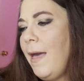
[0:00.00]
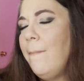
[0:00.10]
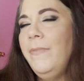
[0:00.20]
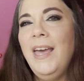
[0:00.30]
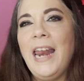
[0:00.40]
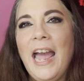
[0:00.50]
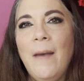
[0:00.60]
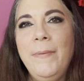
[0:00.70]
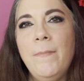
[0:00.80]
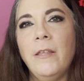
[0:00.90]
I'm not
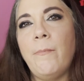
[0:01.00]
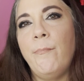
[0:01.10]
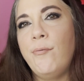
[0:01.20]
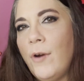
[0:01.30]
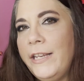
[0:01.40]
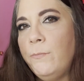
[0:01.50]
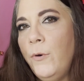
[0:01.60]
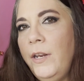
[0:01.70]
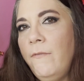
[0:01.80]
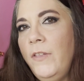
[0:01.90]
happy about the price
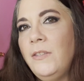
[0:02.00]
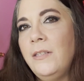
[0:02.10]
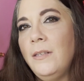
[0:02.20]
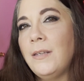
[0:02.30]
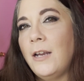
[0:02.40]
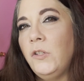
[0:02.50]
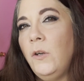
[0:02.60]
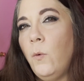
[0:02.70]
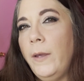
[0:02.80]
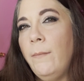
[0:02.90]
point of this. This is actually
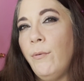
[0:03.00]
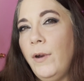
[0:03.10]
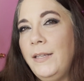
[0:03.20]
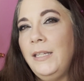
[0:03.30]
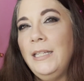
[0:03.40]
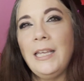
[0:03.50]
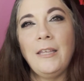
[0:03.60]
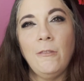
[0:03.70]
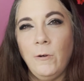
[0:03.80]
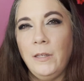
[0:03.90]
quite pricey. It's
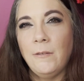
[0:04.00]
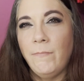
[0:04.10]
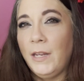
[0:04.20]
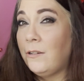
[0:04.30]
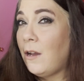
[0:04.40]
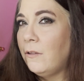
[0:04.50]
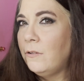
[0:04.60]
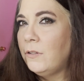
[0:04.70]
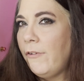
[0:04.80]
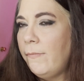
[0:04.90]
like $30 something
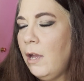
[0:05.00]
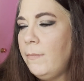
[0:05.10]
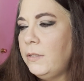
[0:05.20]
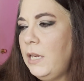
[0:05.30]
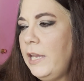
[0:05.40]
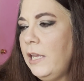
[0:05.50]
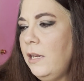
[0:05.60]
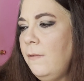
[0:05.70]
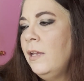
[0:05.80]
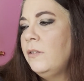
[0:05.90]
if I'm not mistaken.